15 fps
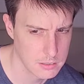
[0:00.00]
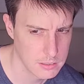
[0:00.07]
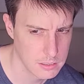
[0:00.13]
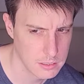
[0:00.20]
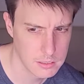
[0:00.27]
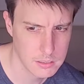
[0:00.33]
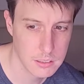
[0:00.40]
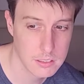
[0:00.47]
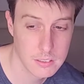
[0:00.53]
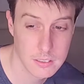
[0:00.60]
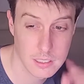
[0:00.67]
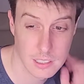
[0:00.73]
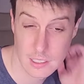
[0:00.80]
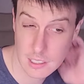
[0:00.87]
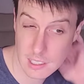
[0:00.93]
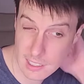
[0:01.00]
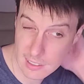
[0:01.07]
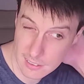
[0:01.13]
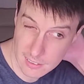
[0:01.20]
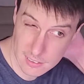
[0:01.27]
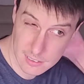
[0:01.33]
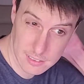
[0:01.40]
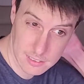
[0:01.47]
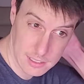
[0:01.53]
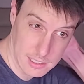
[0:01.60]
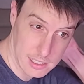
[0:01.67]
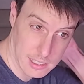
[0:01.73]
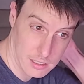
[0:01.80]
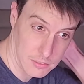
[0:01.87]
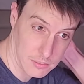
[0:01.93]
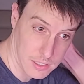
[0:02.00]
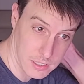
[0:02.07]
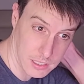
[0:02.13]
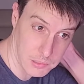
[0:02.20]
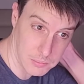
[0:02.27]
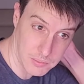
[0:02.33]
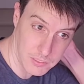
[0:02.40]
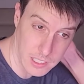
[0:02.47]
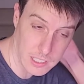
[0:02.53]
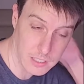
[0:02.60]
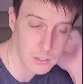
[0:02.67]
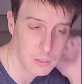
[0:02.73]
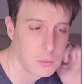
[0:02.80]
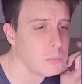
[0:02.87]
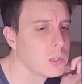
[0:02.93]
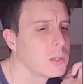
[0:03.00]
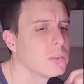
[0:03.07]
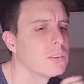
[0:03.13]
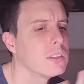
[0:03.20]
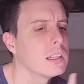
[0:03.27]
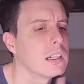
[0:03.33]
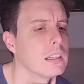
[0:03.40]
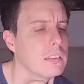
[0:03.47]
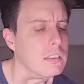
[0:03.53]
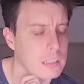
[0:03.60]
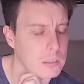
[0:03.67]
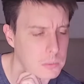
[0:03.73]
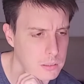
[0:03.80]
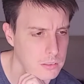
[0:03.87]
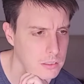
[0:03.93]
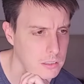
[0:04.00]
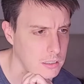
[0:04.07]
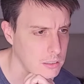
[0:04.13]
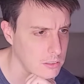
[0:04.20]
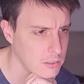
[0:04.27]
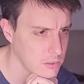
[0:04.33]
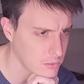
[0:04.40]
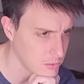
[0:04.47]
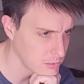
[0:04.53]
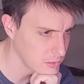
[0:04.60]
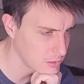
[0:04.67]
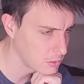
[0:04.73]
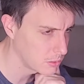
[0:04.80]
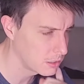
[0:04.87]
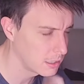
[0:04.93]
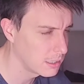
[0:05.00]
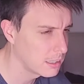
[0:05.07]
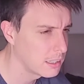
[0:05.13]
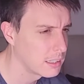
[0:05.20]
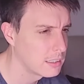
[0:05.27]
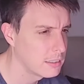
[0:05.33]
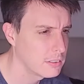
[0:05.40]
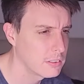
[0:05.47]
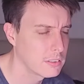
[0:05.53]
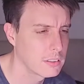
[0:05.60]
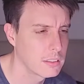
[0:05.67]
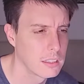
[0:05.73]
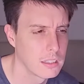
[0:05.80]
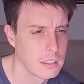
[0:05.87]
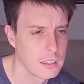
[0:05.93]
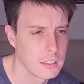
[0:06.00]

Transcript: It's an interesting guess. Did have value in both sides, that one, Sarah, so good guess.